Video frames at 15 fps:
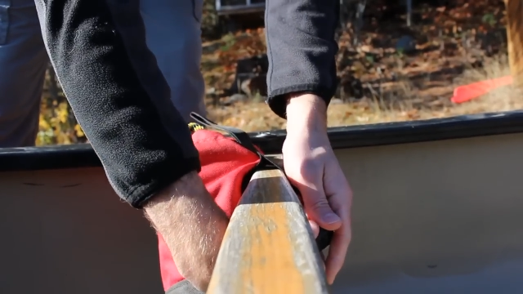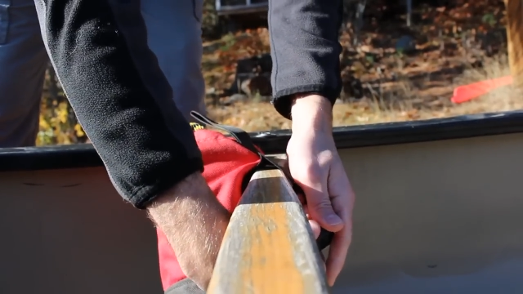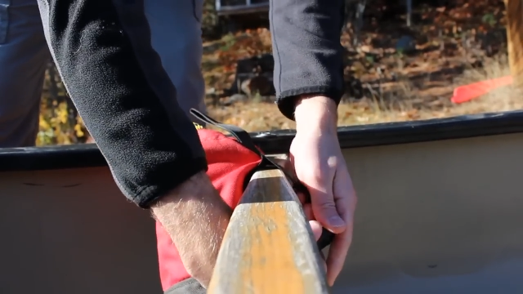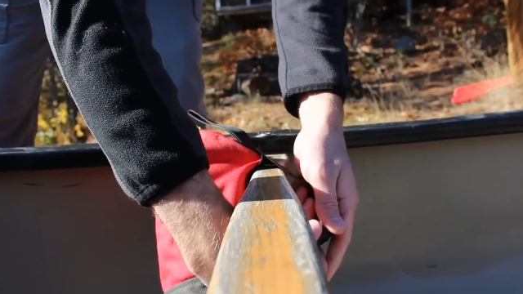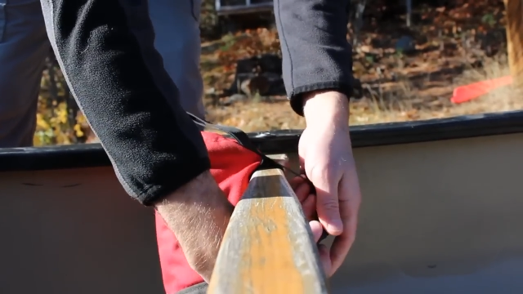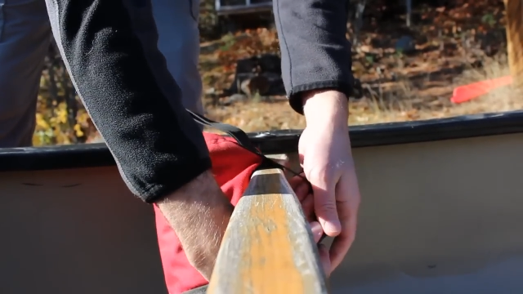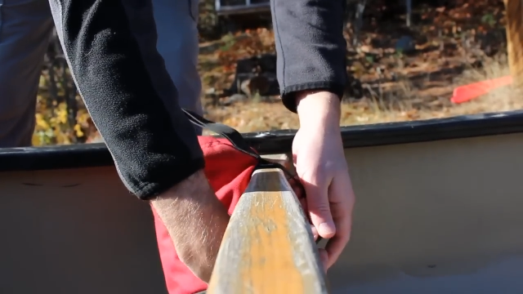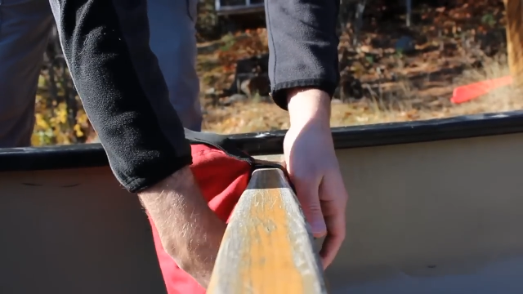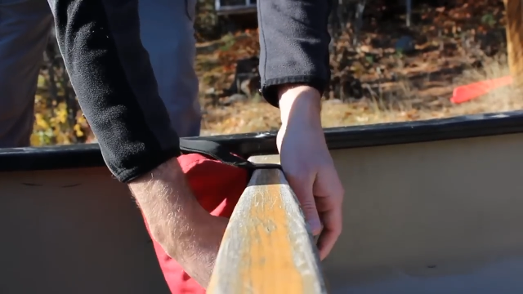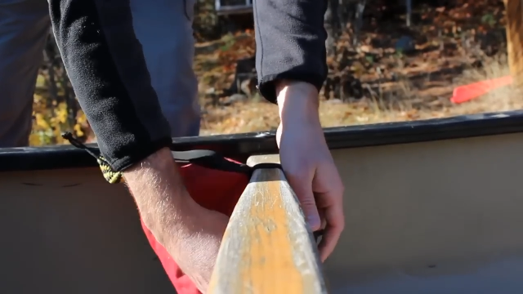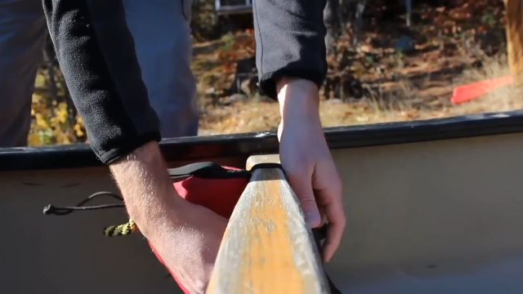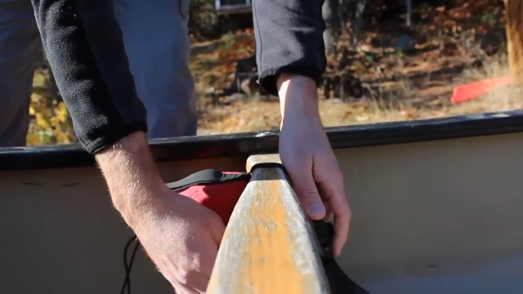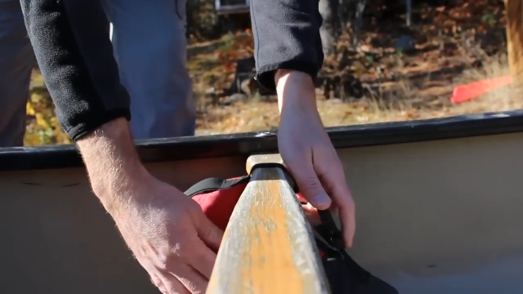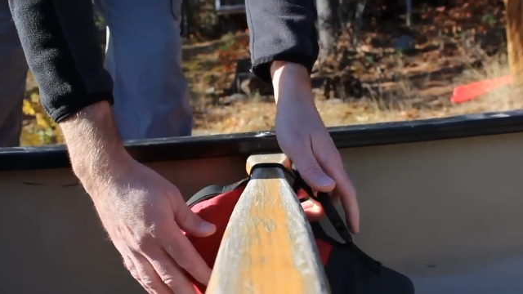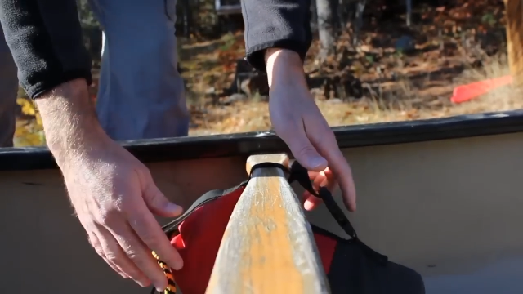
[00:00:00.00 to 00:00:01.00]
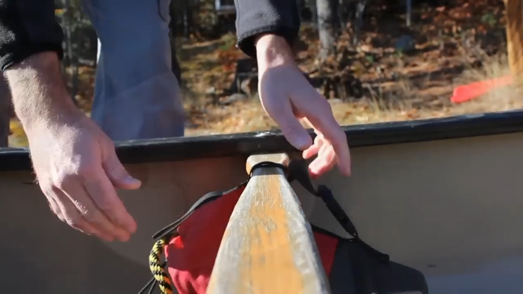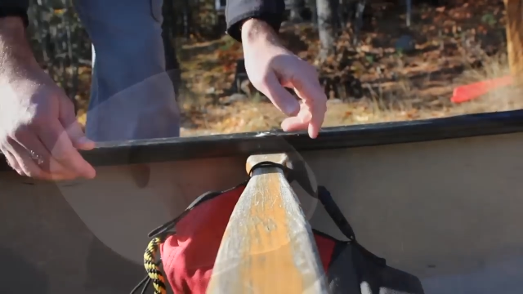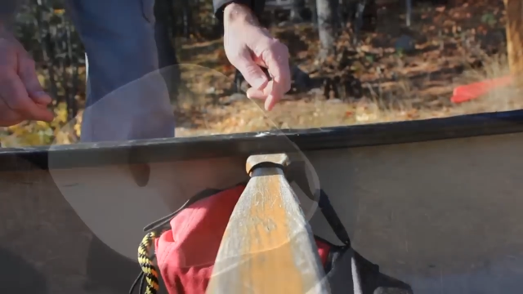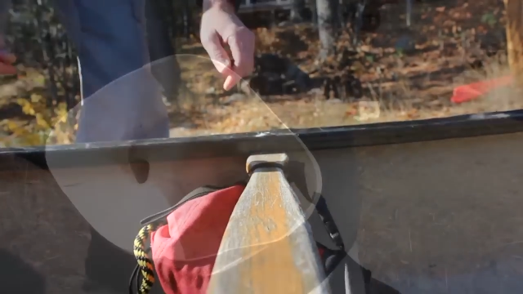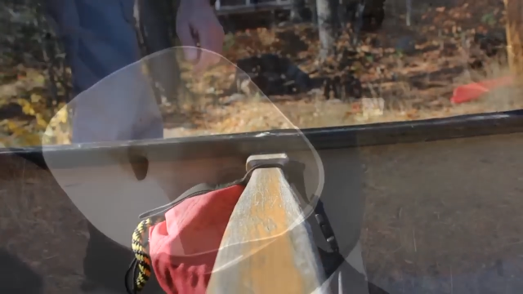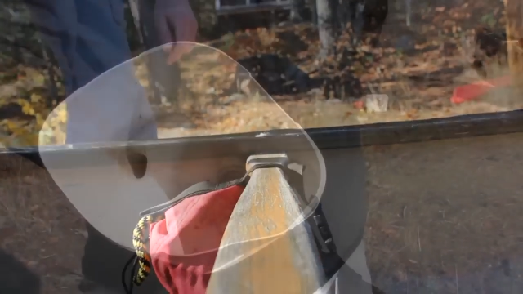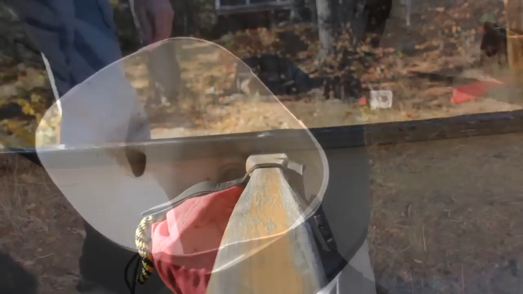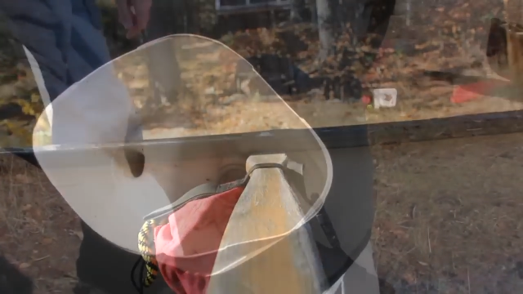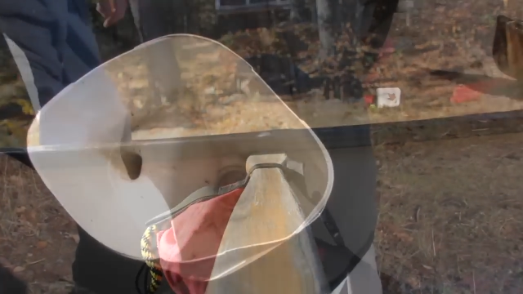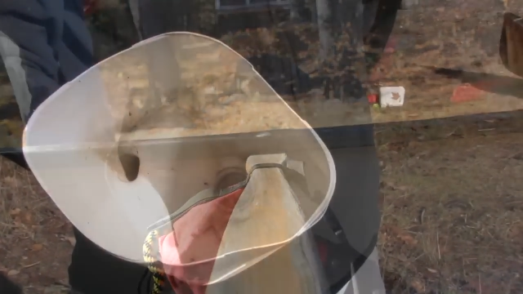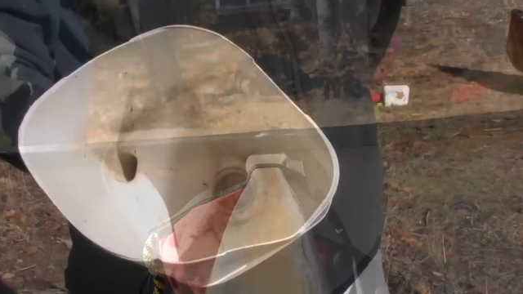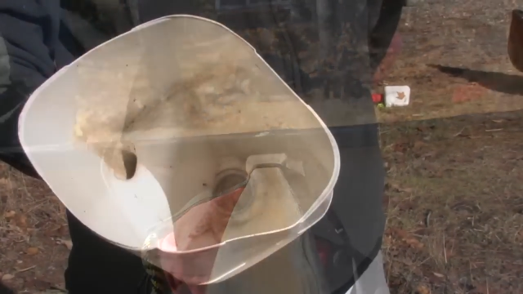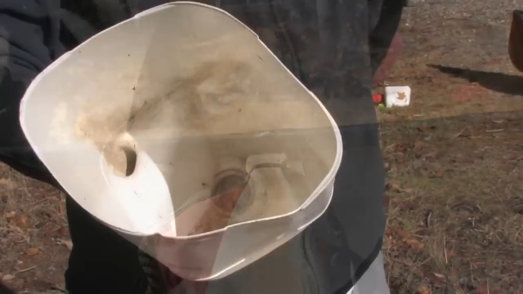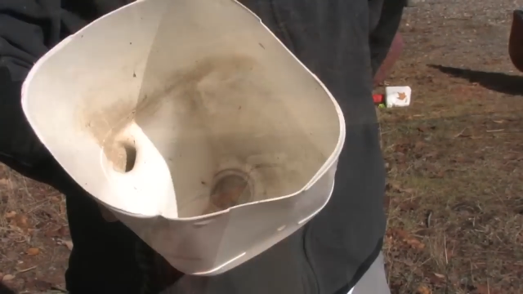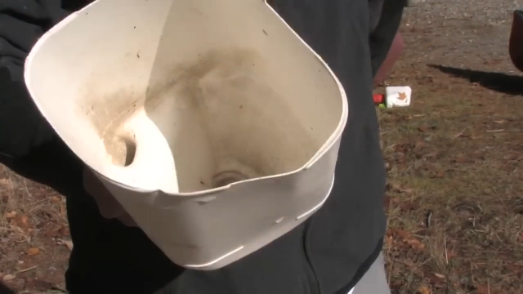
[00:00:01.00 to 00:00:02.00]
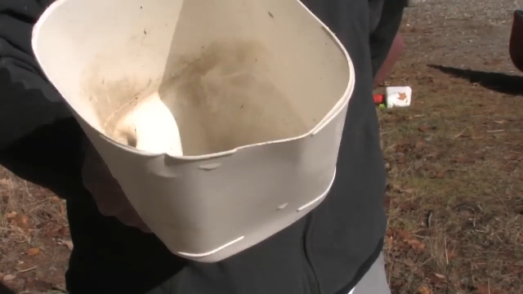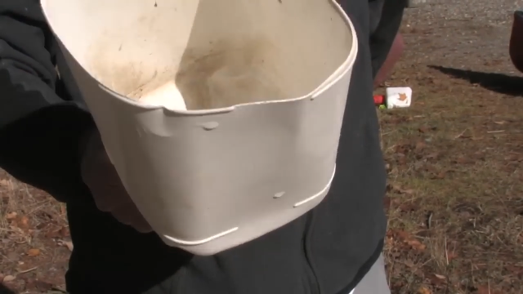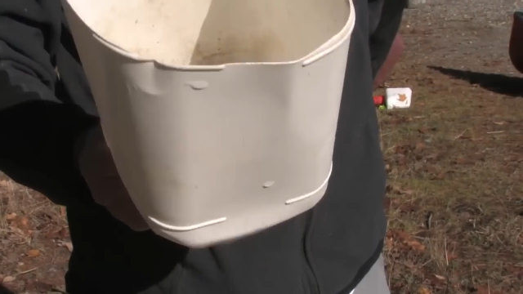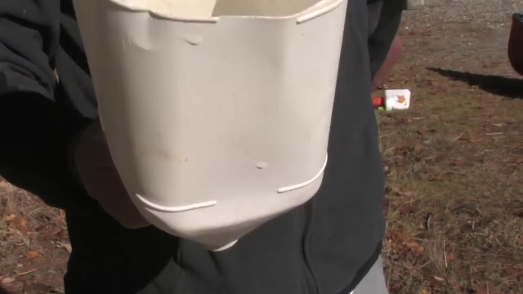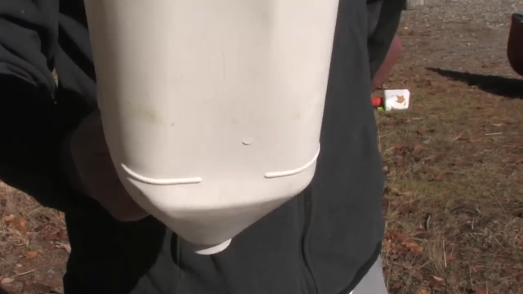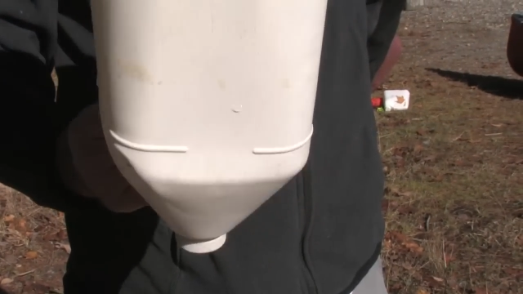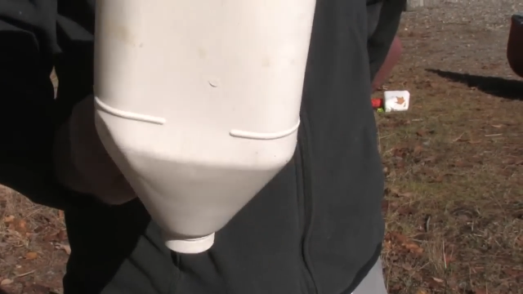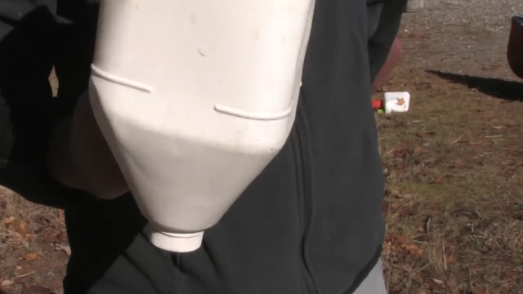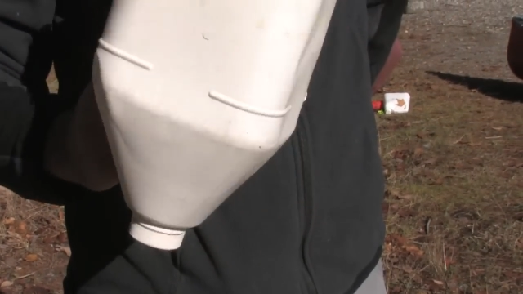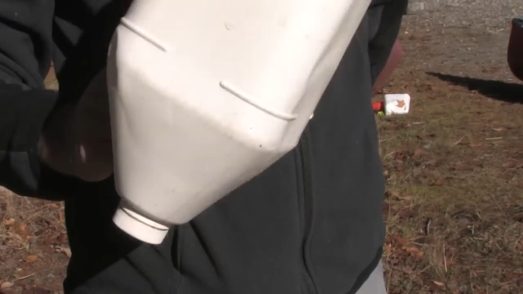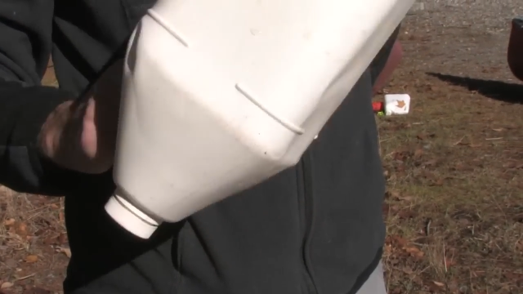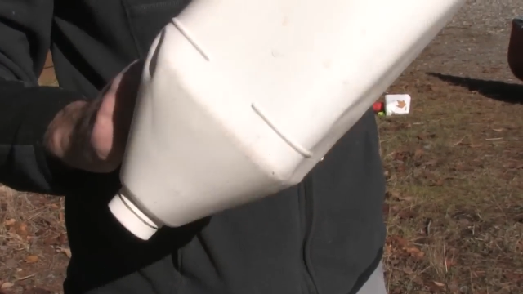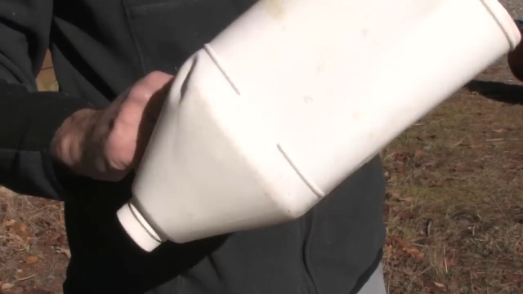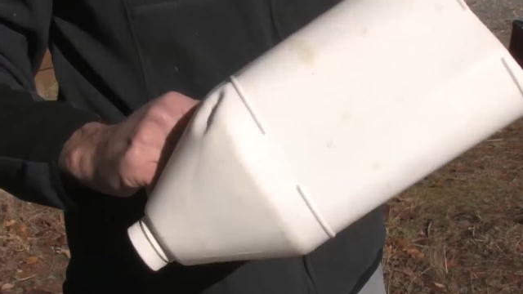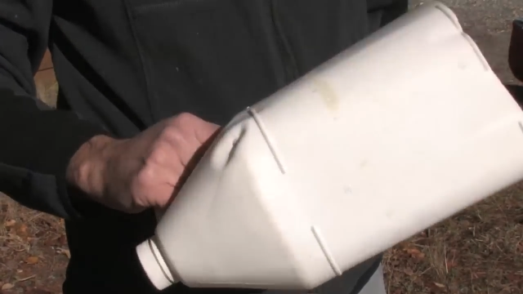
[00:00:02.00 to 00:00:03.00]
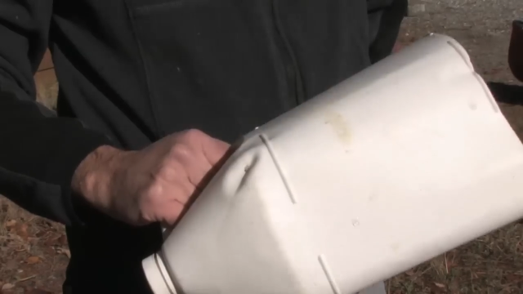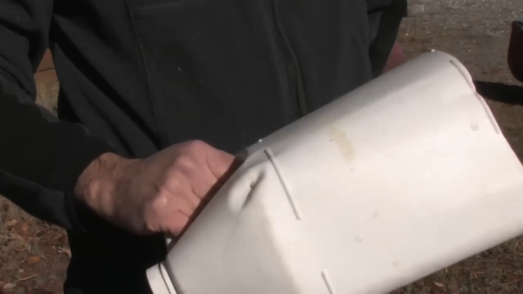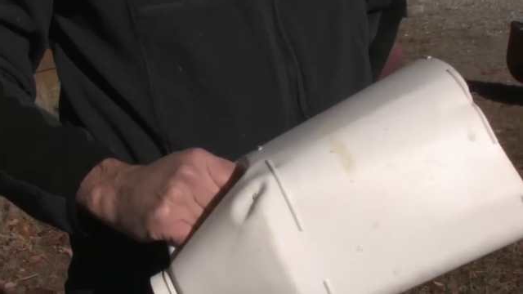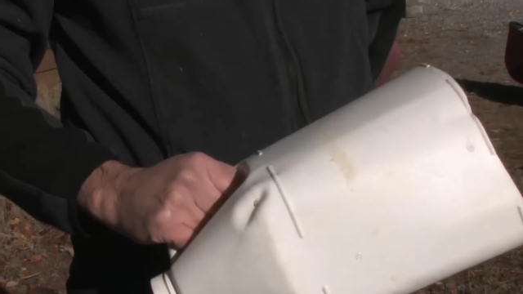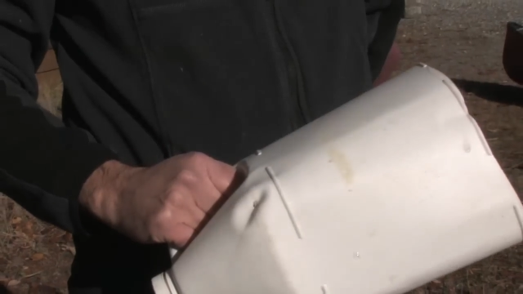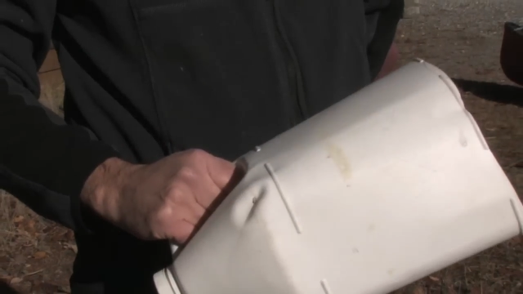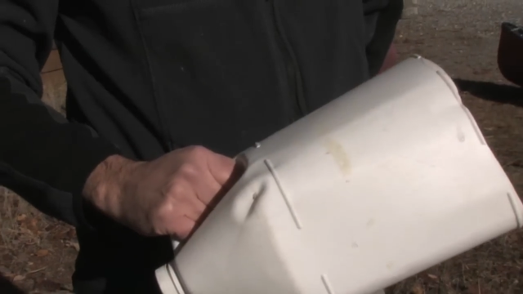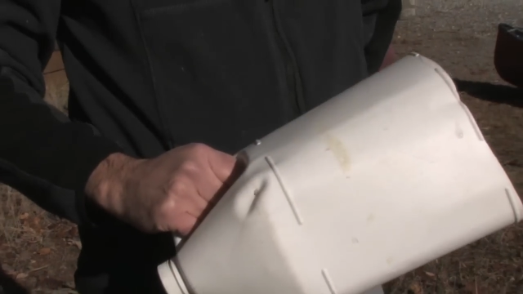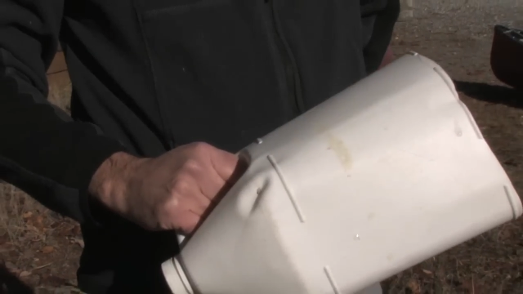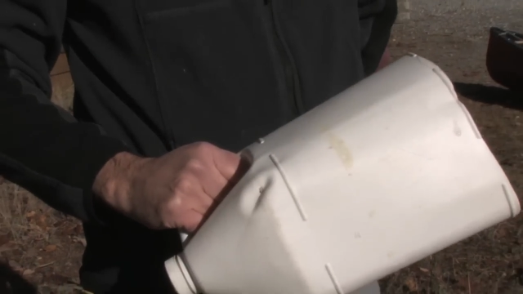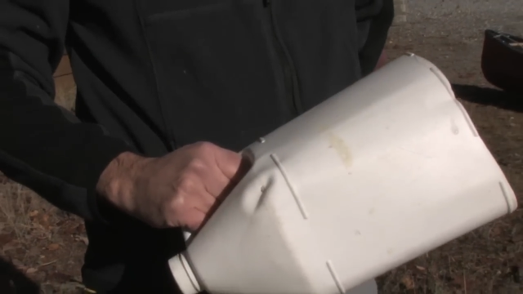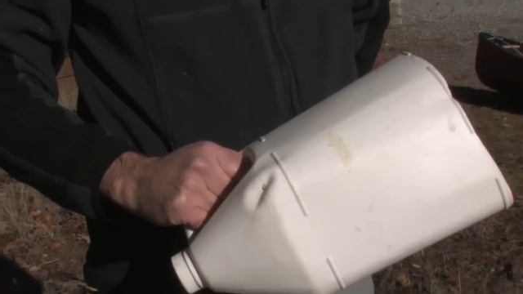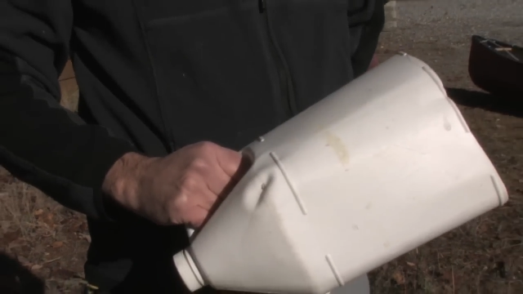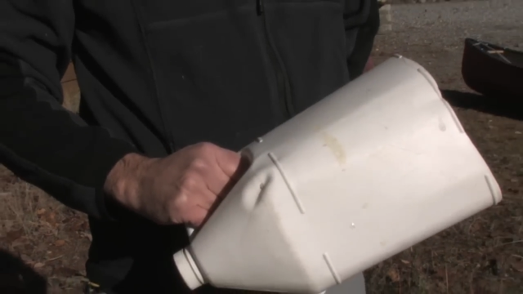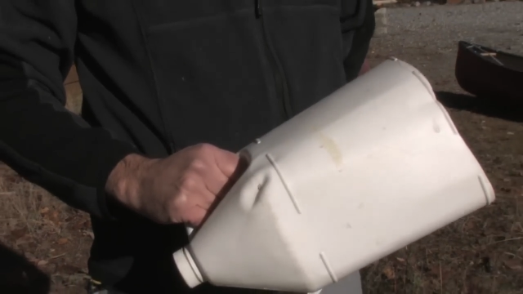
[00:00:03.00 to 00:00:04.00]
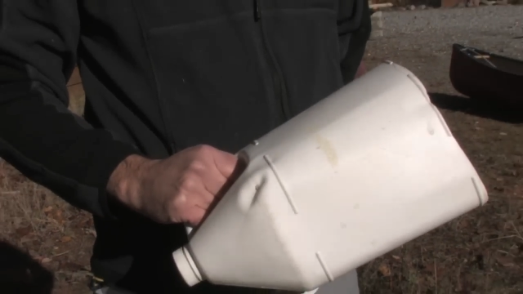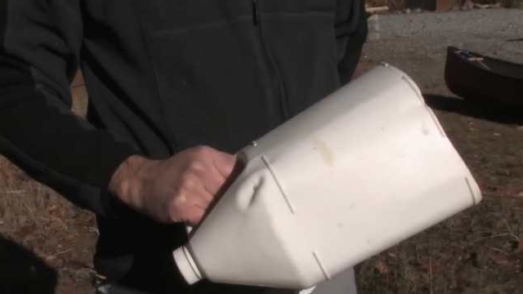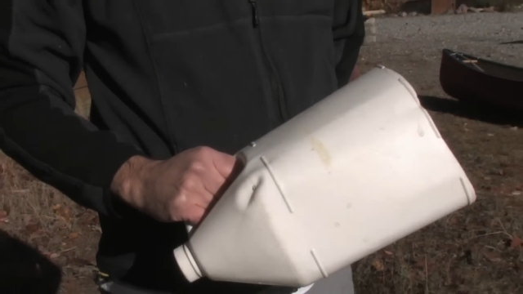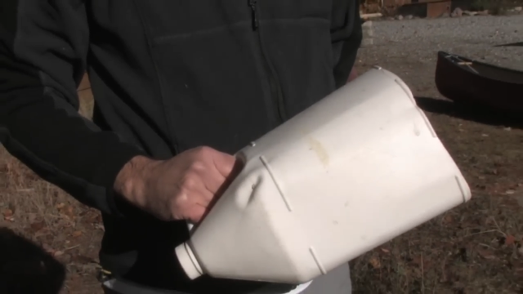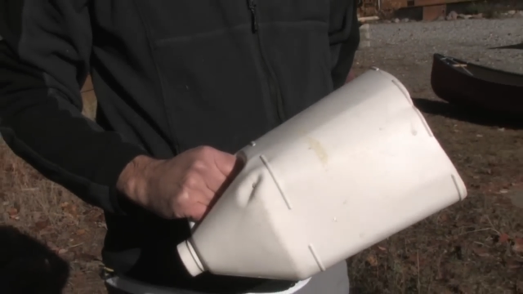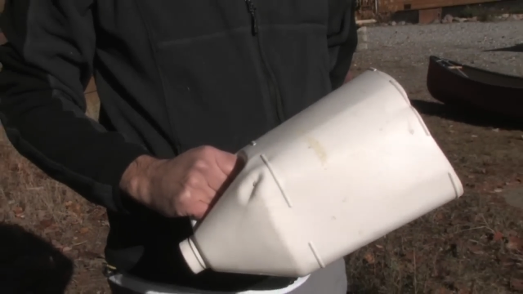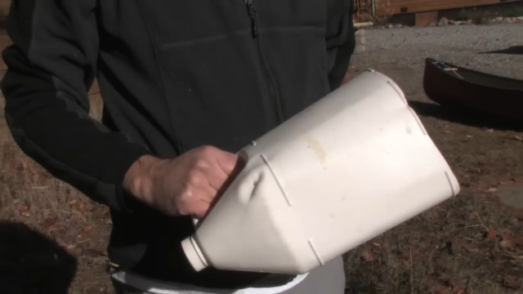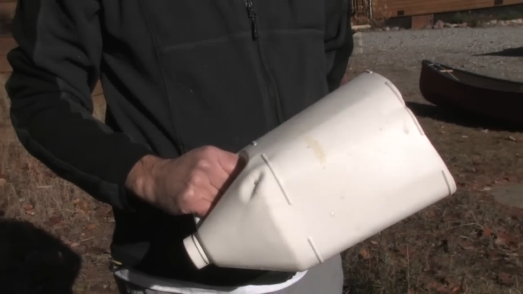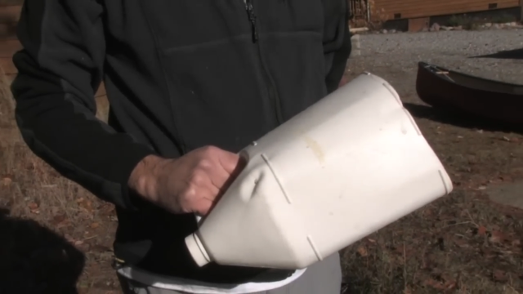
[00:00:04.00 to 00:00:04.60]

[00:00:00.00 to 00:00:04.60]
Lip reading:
(no speaker visible)